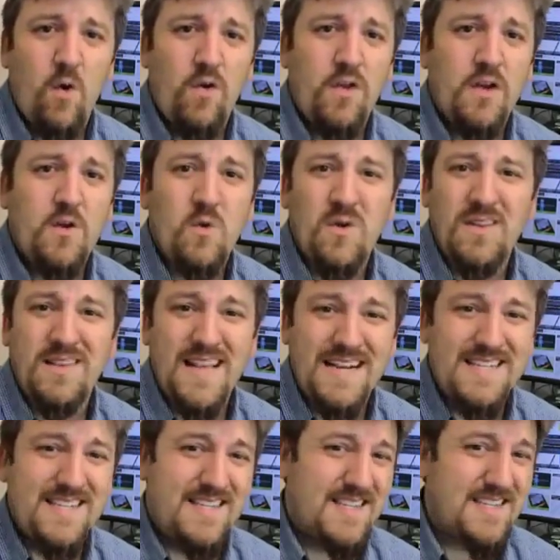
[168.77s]
or the Google
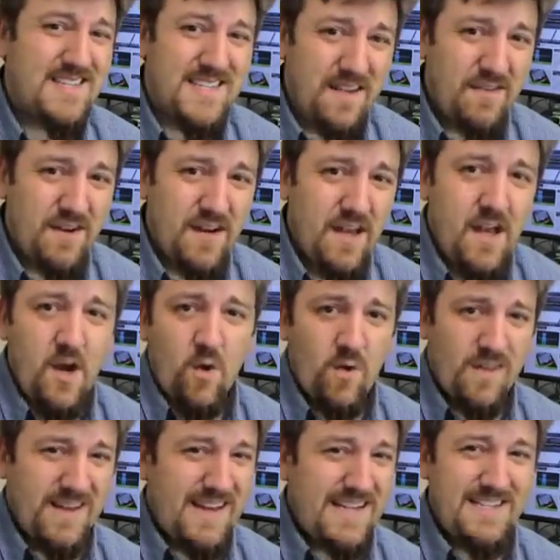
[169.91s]
Nexus 7,
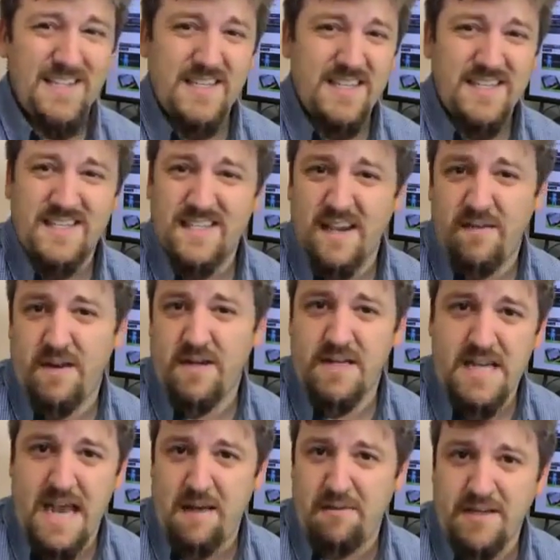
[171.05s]
or the Nexus 7
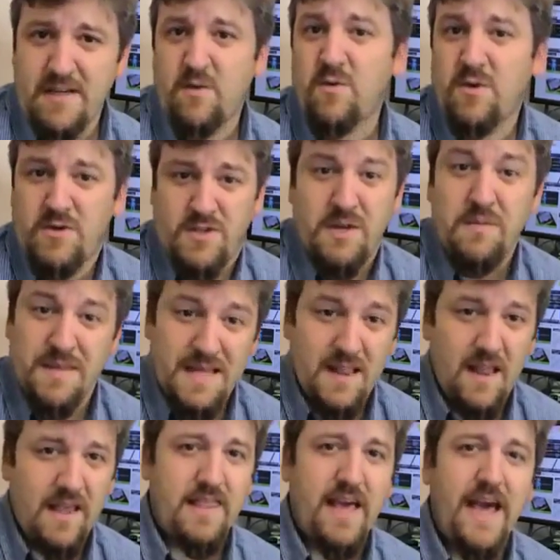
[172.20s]
tablet, or something
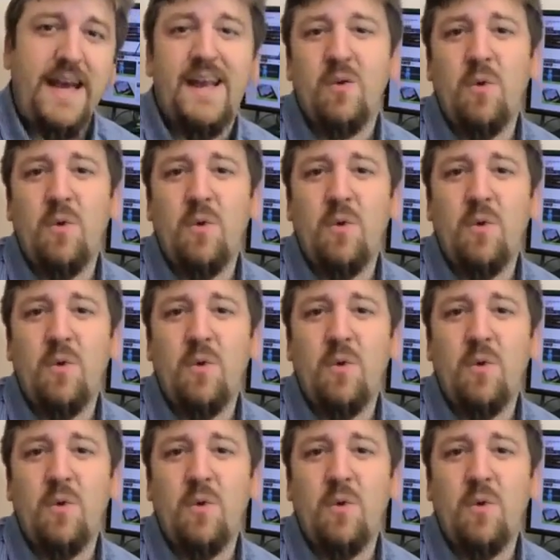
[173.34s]
like that.